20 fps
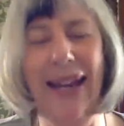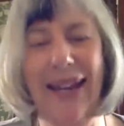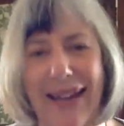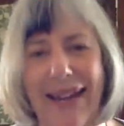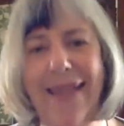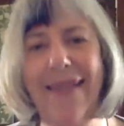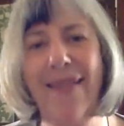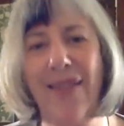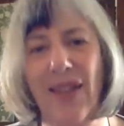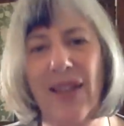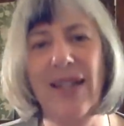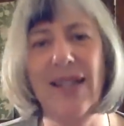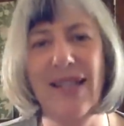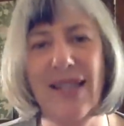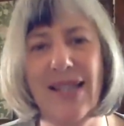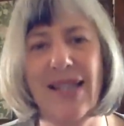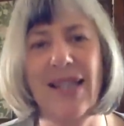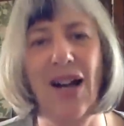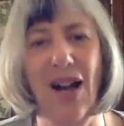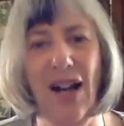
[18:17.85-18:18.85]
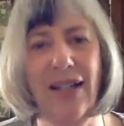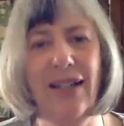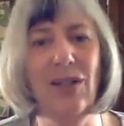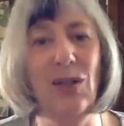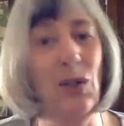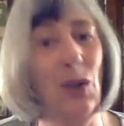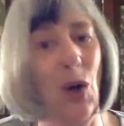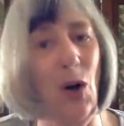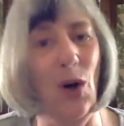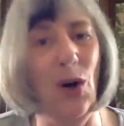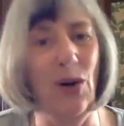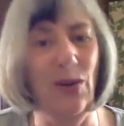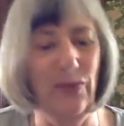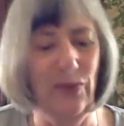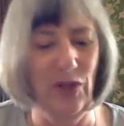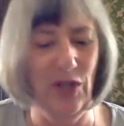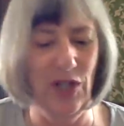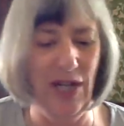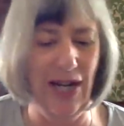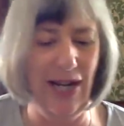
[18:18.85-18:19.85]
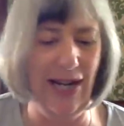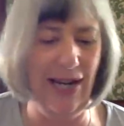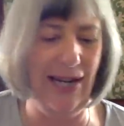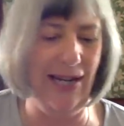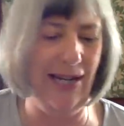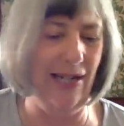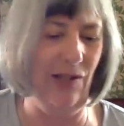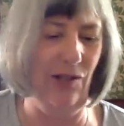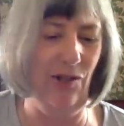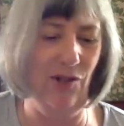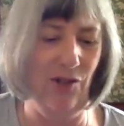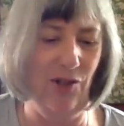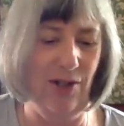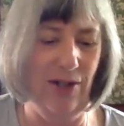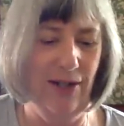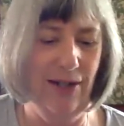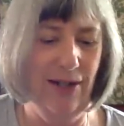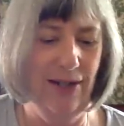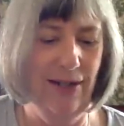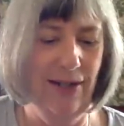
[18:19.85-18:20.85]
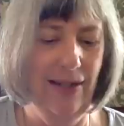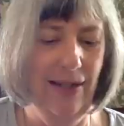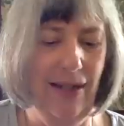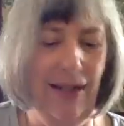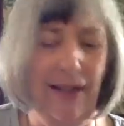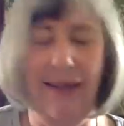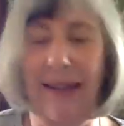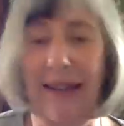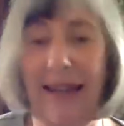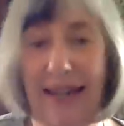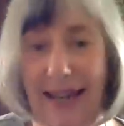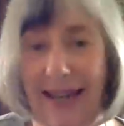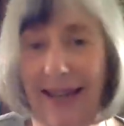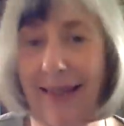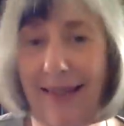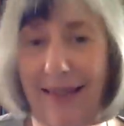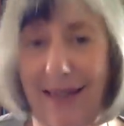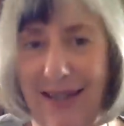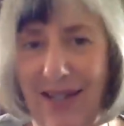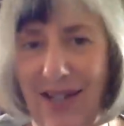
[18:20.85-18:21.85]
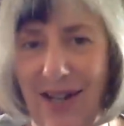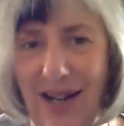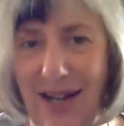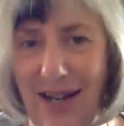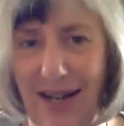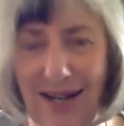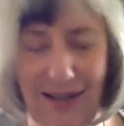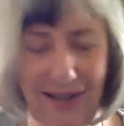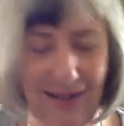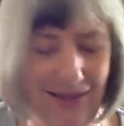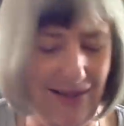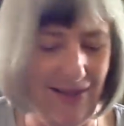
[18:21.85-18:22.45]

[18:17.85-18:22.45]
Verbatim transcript: in this cycle of change, it's in the chart.